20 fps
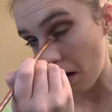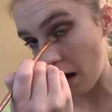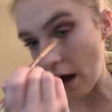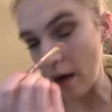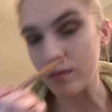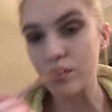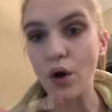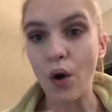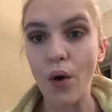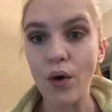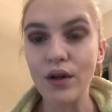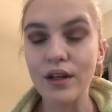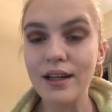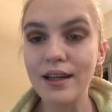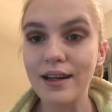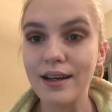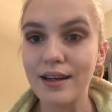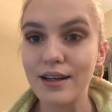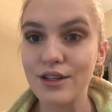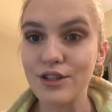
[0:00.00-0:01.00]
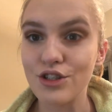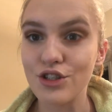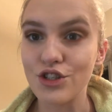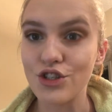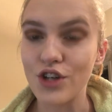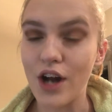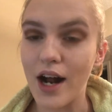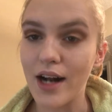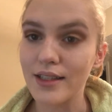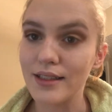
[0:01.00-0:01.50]
I'm totally getting
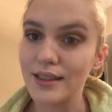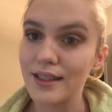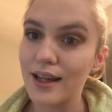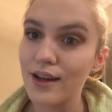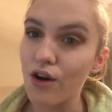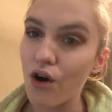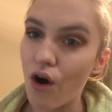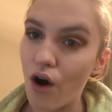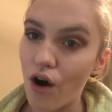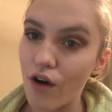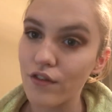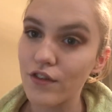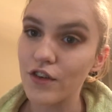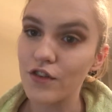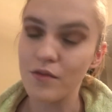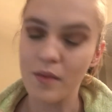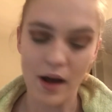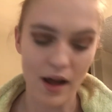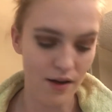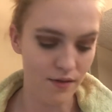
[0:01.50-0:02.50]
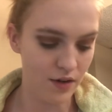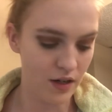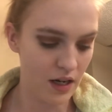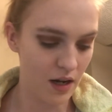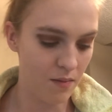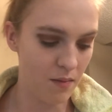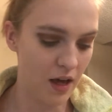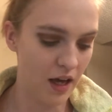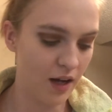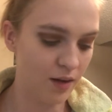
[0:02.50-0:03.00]
distracted like off of my
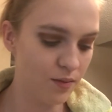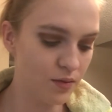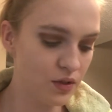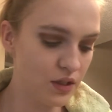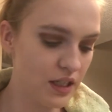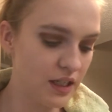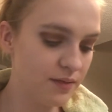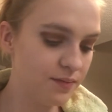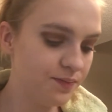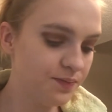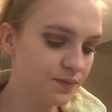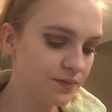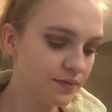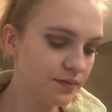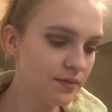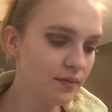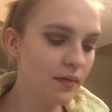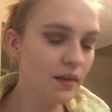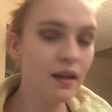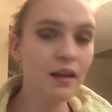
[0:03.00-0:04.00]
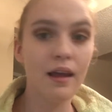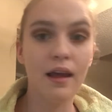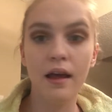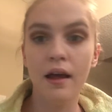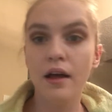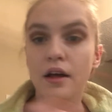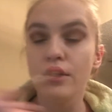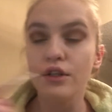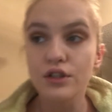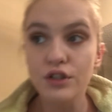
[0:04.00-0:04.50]
everyday makeup routine.
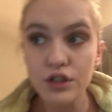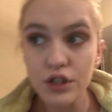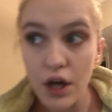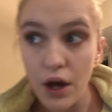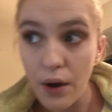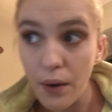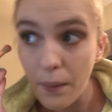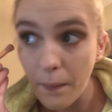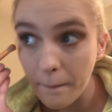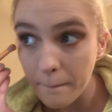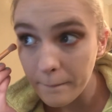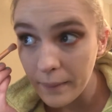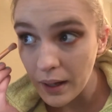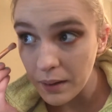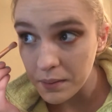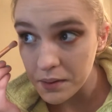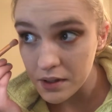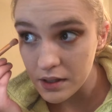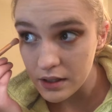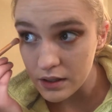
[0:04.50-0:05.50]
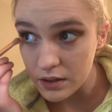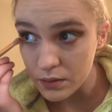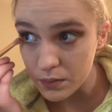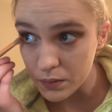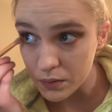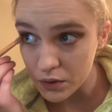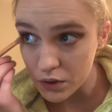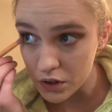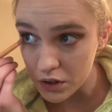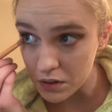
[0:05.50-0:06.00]
So maybe this
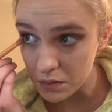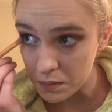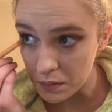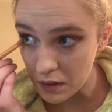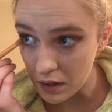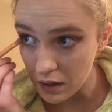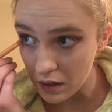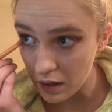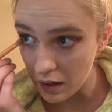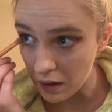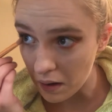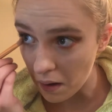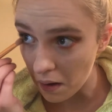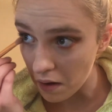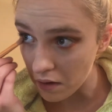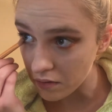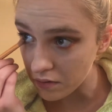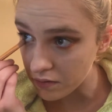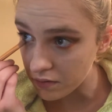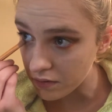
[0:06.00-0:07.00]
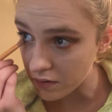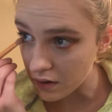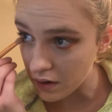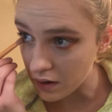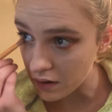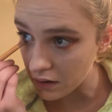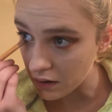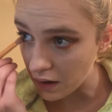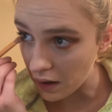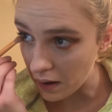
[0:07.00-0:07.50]
will just be like a
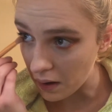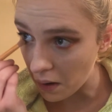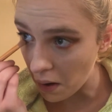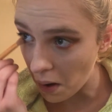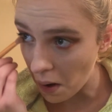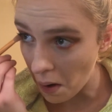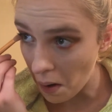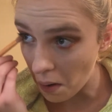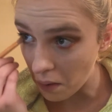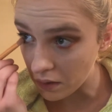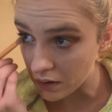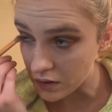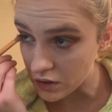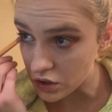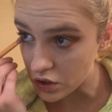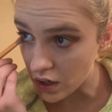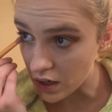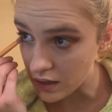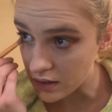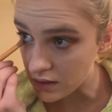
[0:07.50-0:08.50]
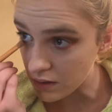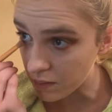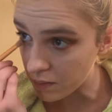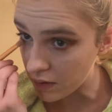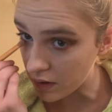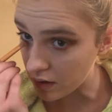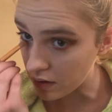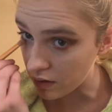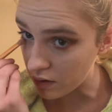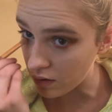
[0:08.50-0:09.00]
fun, like, oh, let's try
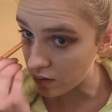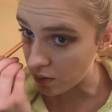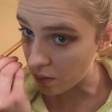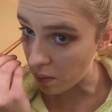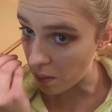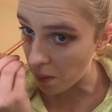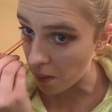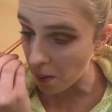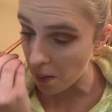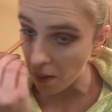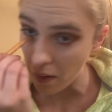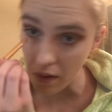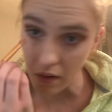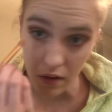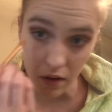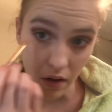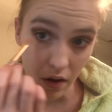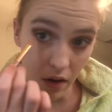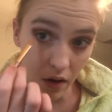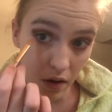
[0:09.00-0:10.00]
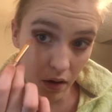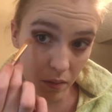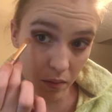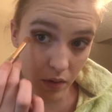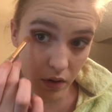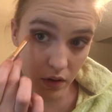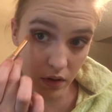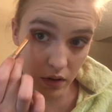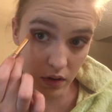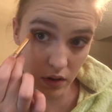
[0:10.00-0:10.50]
something new. I'm
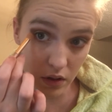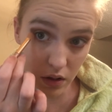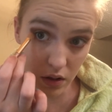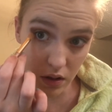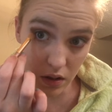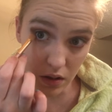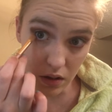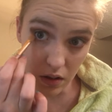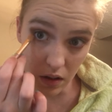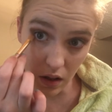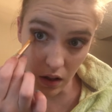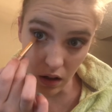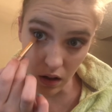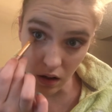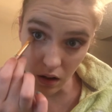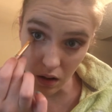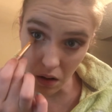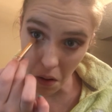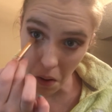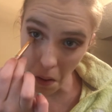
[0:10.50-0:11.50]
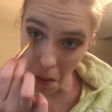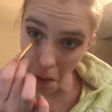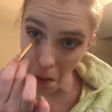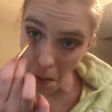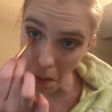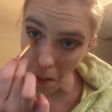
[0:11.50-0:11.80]
literally just taking it